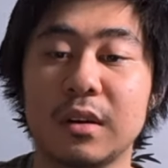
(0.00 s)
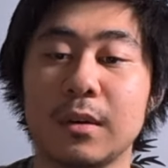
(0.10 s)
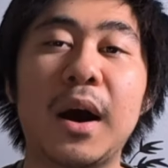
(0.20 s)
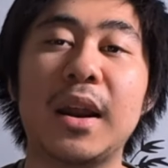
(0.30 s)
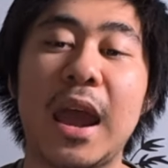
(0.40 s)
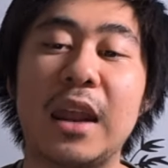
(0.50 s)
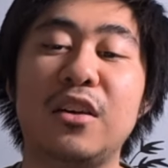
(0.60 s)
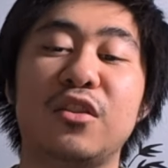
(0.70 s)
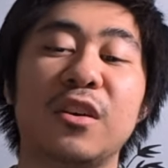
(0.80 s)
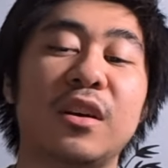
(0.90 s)
But Andy
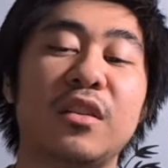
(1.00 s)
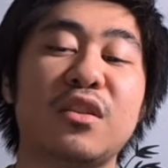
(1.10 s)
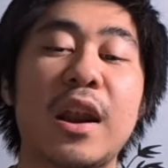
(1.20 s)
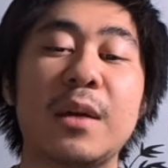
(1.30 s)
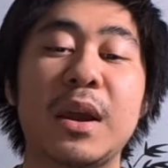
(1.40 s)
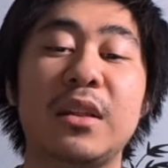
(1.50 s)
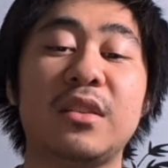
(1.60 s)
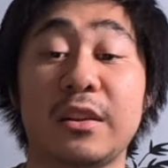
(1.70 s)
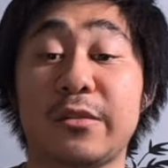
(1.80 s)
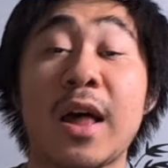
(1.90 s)
Serkis thought it made
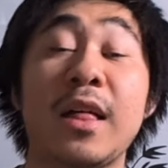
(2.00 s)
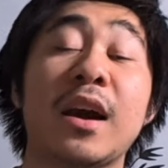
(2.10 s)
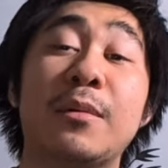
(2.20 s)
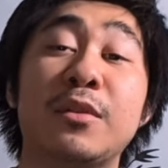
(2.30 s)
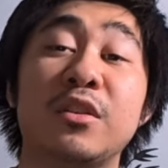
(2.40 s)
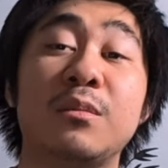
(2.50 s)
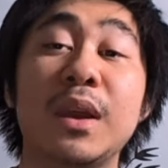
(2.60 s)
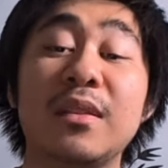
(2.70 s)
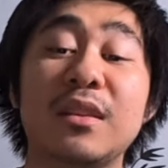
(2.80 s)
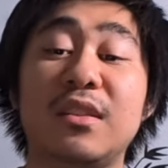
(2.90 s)
sense for helicopters to
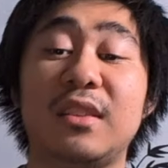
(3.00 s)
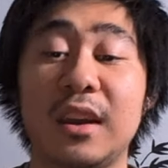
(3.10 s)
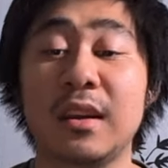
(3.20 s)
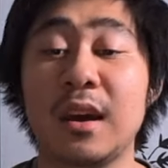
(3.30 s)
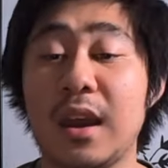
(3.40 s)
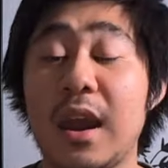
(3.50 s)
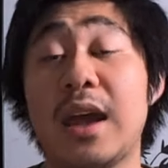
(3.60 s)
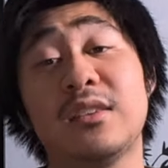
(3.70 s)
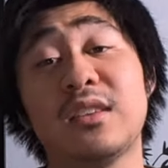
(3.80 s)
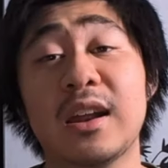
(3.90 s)
be in this scene
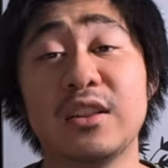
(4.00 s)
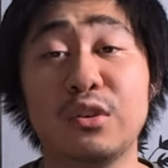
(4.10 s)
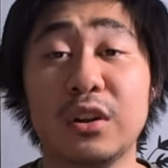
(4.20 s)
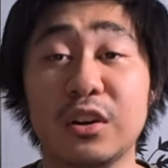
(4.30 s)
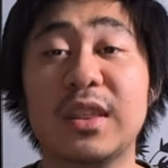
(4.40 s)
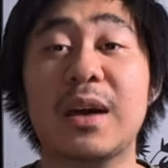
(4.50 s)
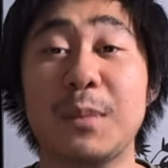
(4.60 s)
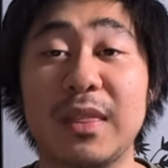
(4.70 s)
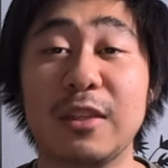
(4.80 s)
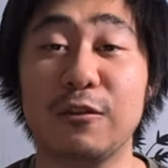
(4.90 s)
and decided to include them
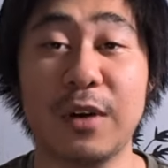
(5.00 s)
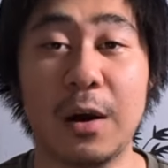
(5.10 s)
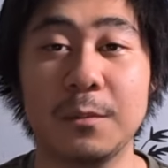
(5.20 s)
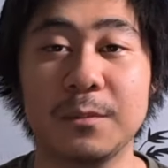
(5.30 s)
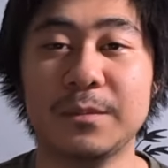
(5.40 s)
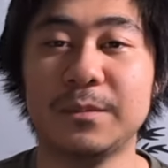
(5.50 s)
in the film.